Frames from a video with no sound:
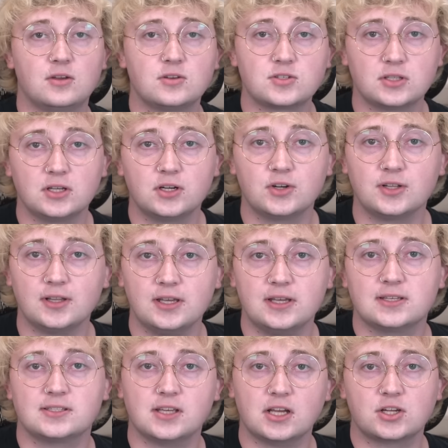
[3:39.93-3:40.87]
There's literally
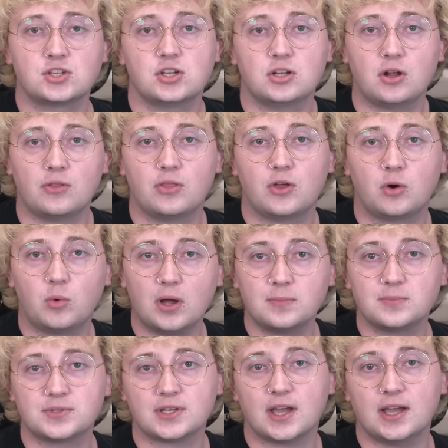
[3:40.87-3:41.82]
a section on their
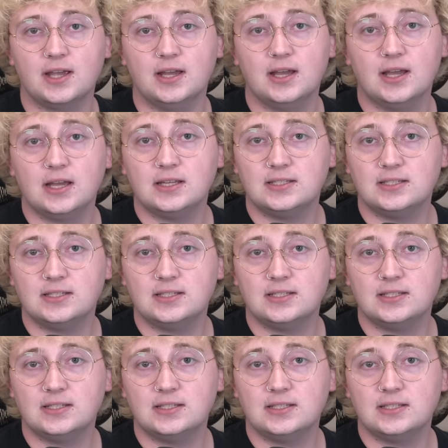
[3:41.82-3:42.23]
website